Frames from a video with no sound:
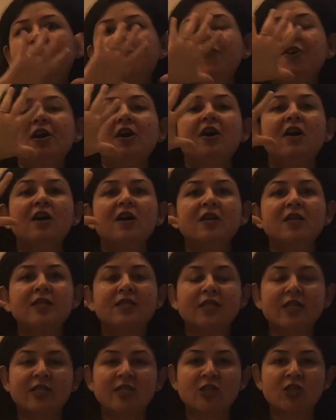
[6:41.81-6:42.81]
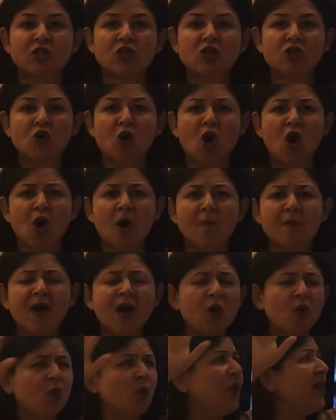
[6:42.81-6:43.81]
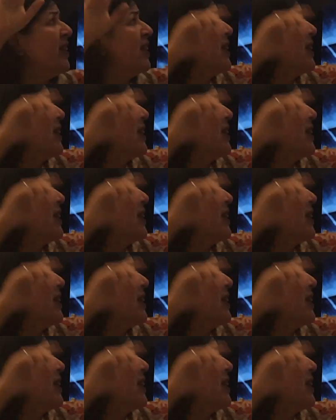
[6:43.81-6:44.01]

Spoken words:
fierce storm with